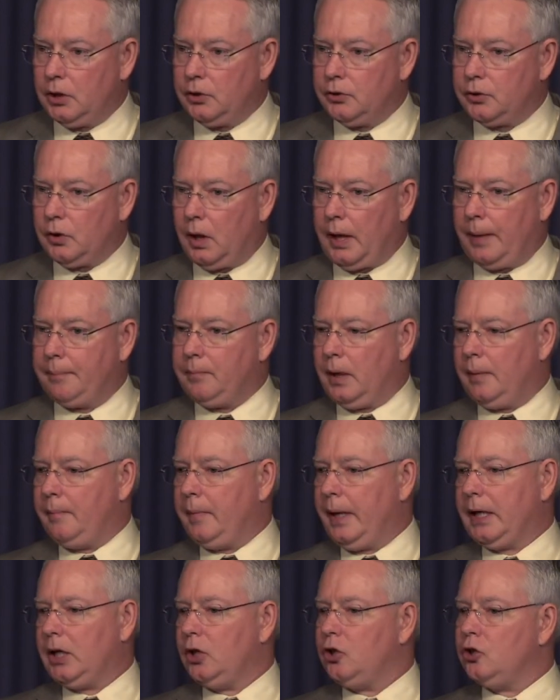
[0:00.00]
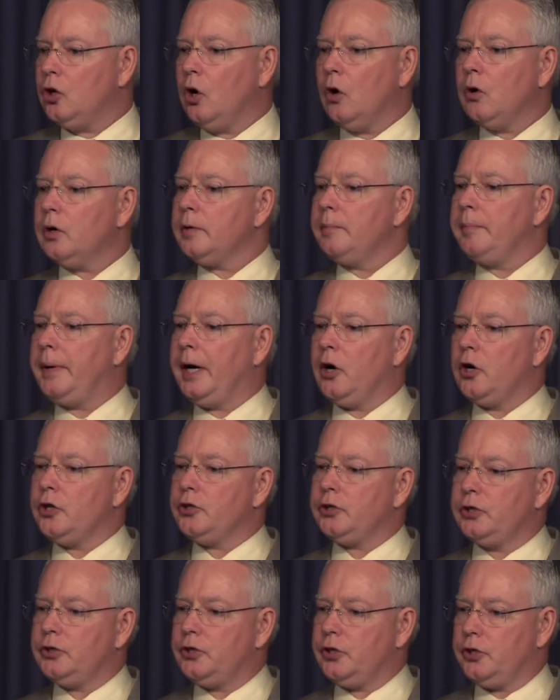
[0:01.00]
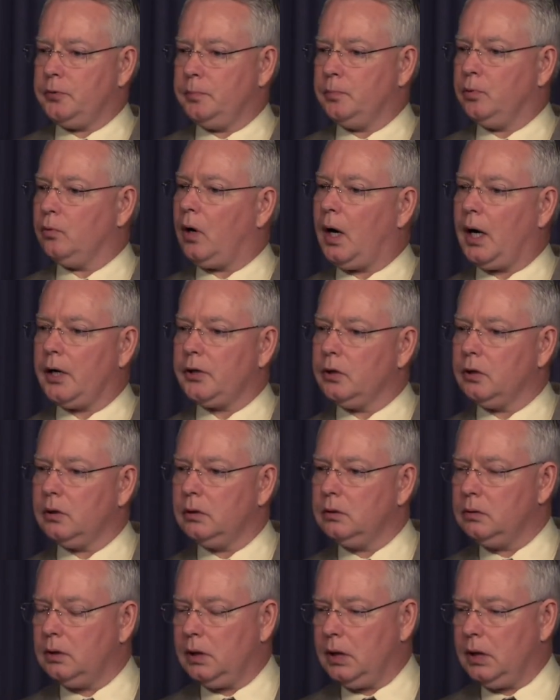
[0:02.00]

So I'm making no comparison to the broader